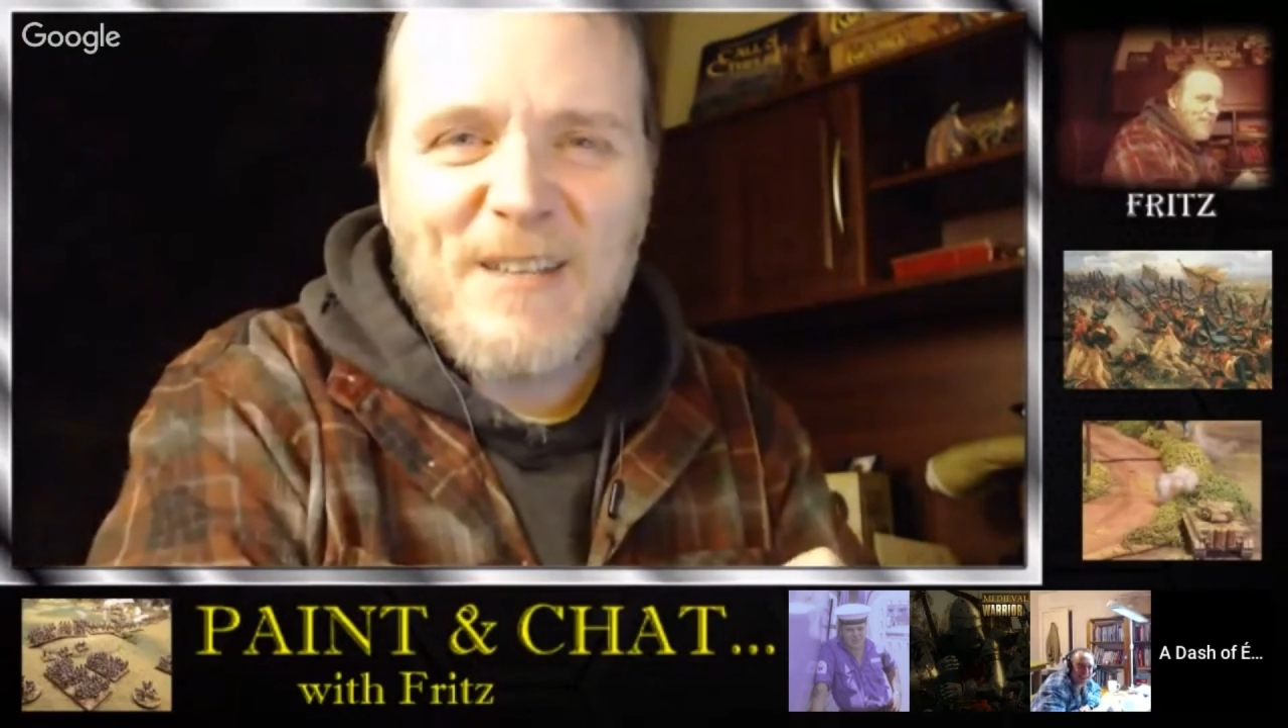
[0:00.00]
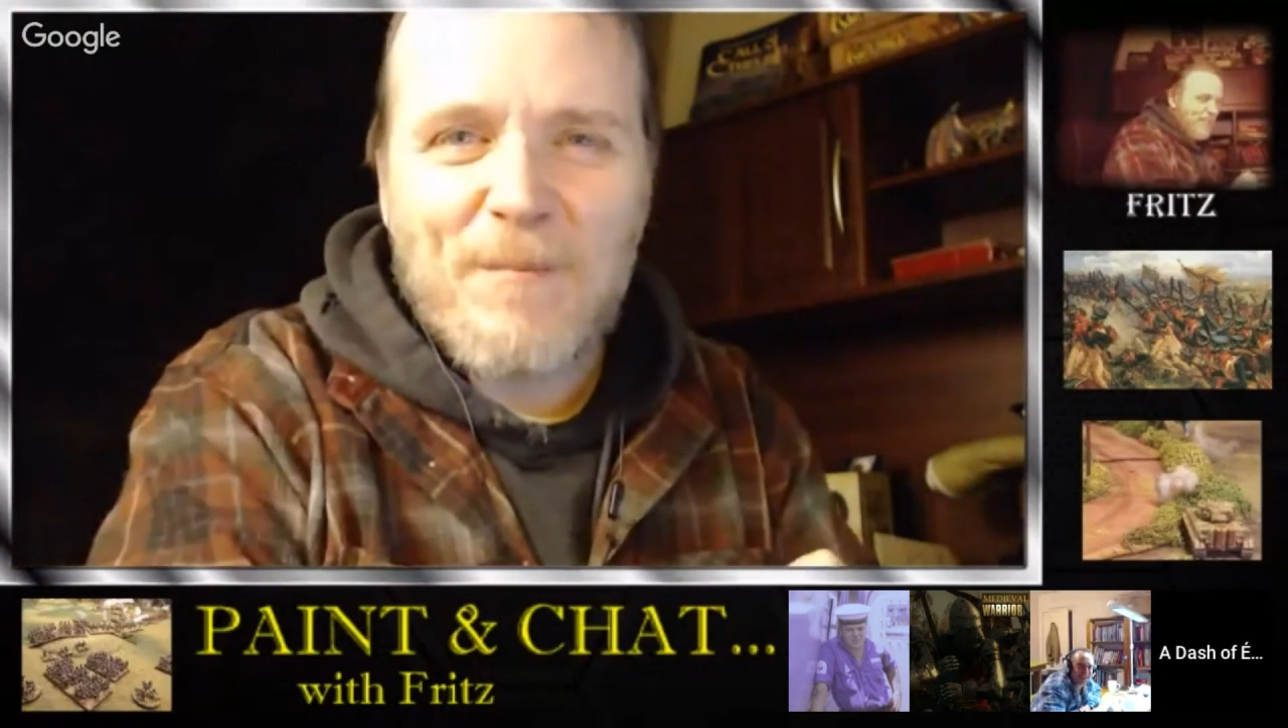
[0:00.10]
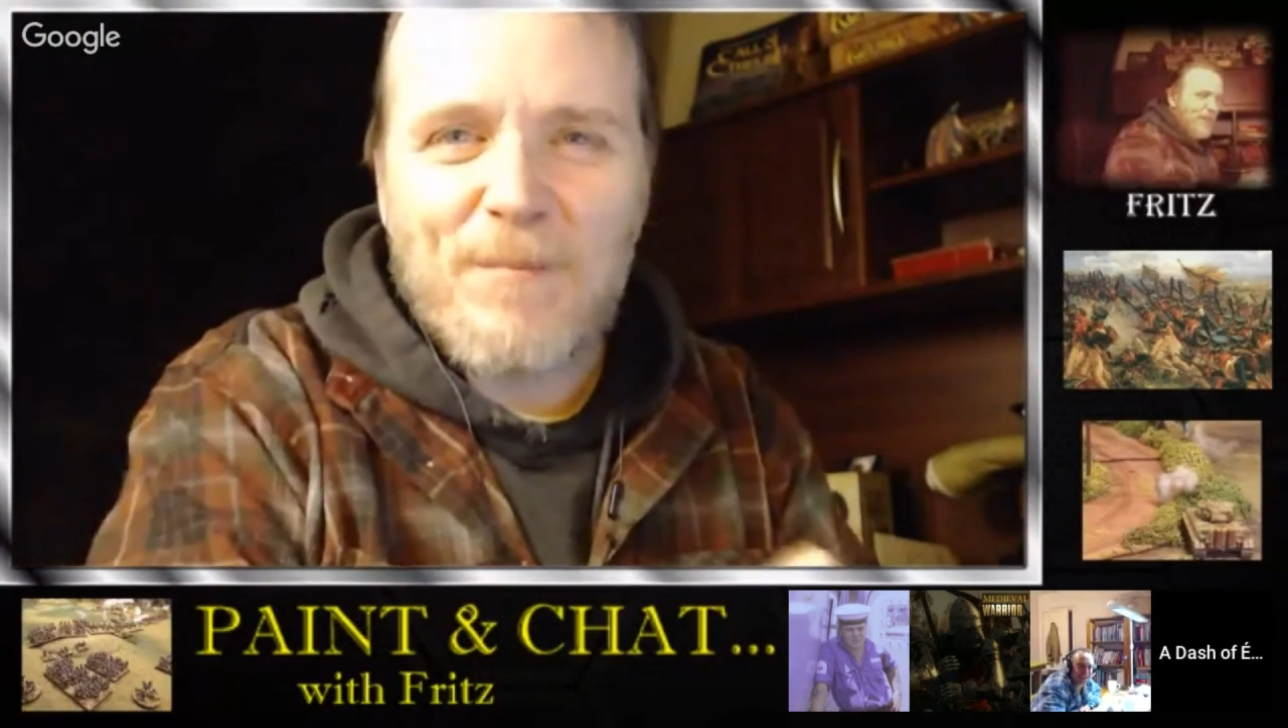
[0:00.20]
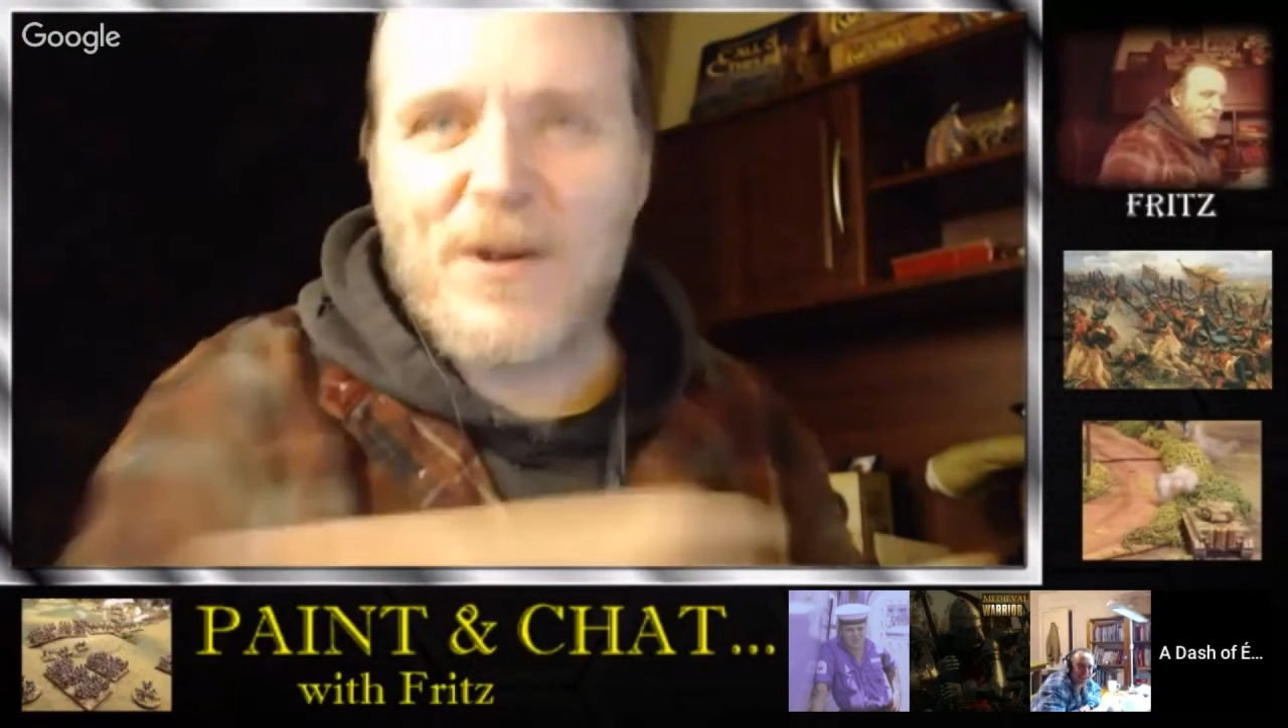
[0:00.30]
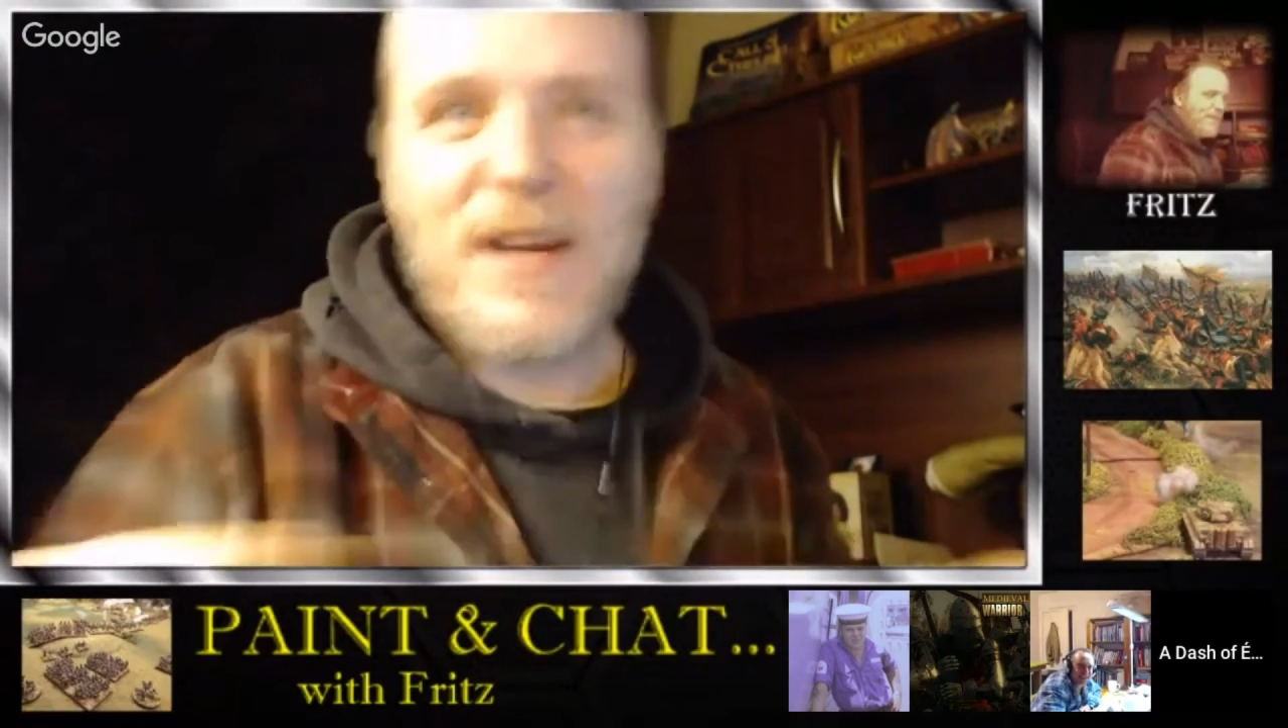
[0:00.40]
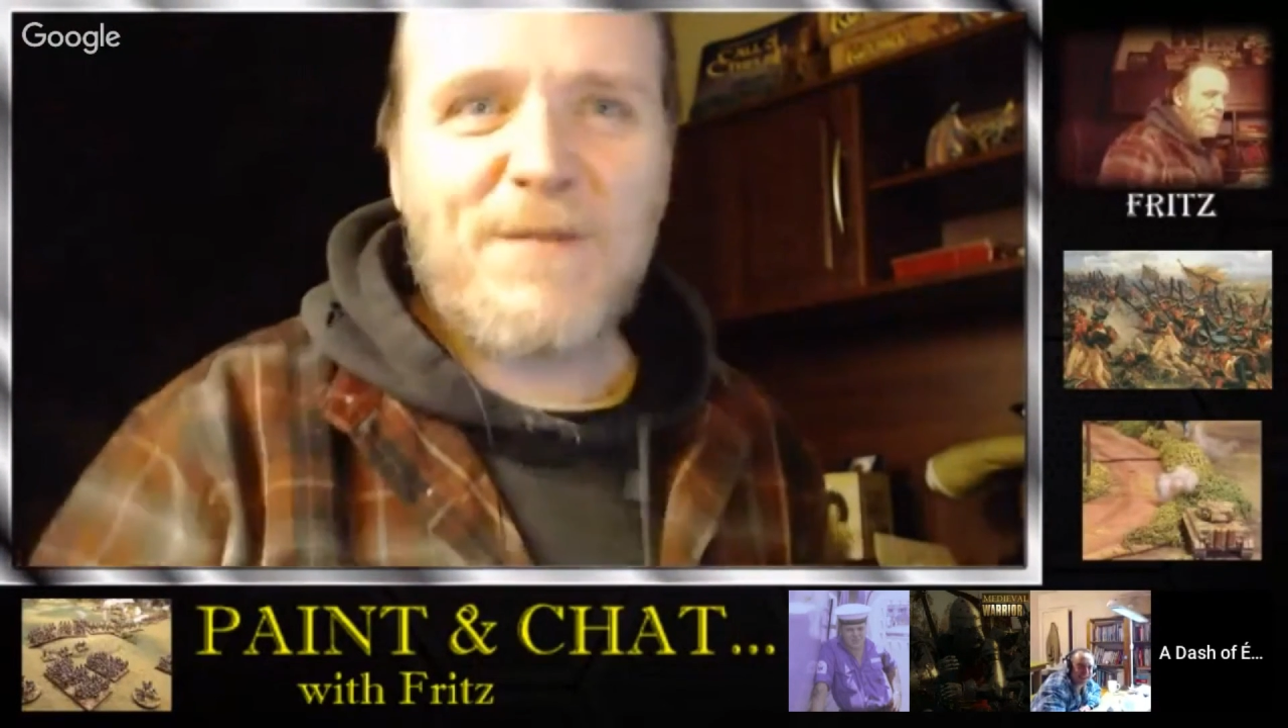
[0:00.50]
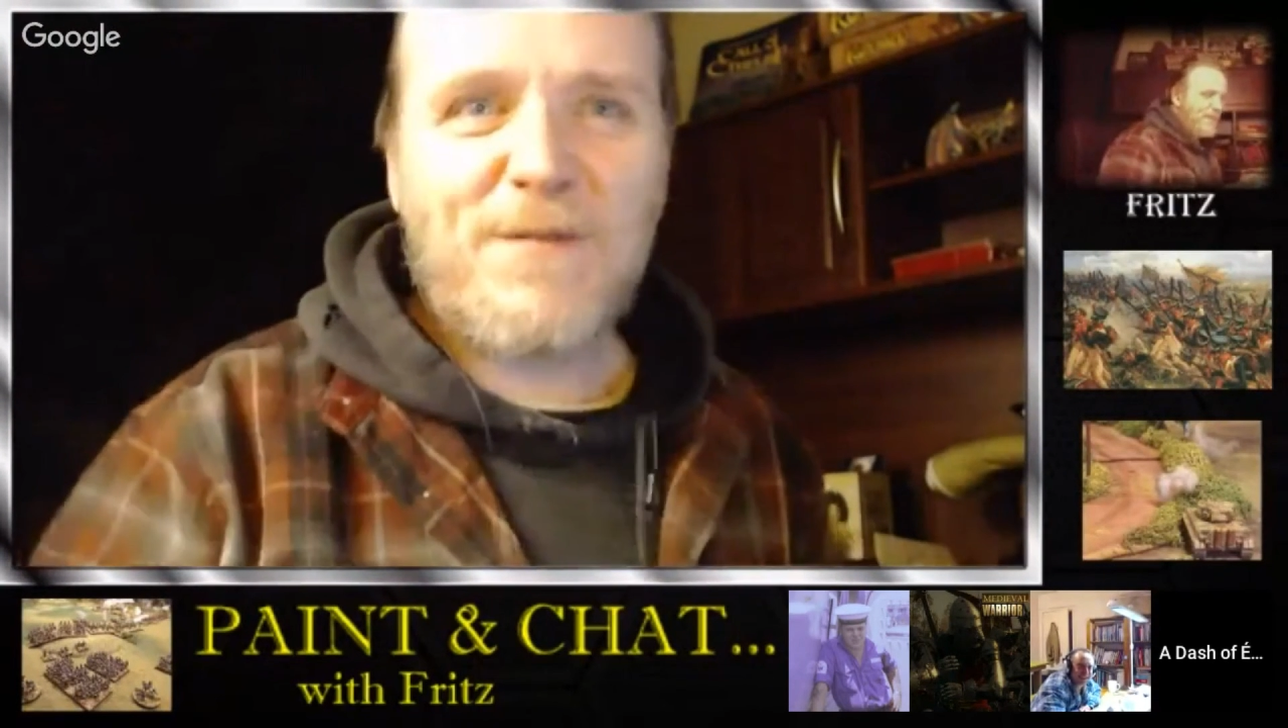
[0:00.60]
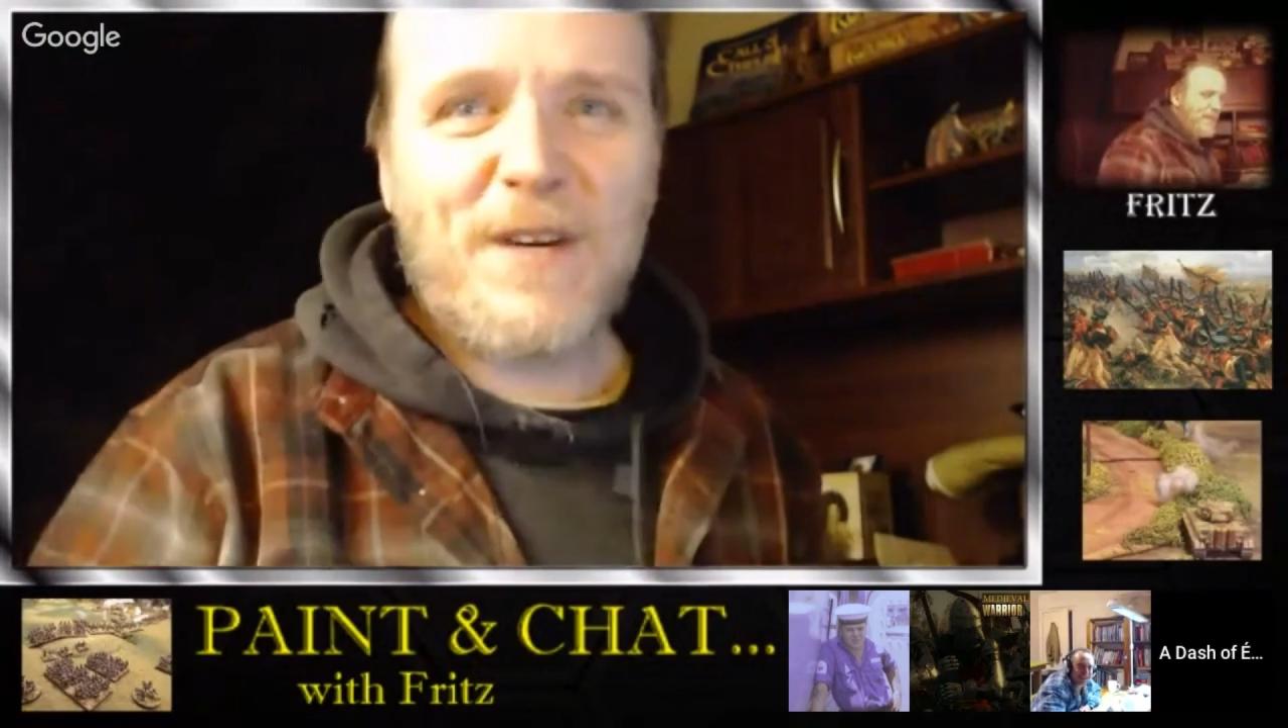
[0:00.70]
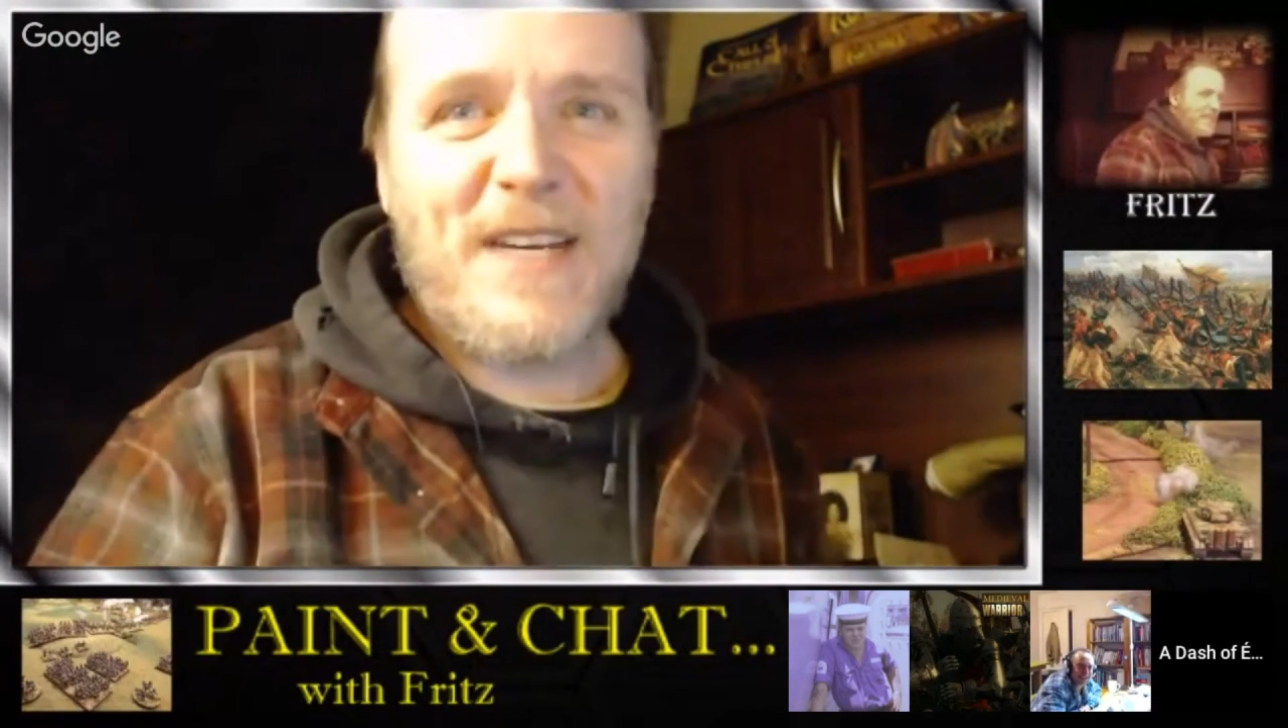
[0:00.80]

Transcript: break free,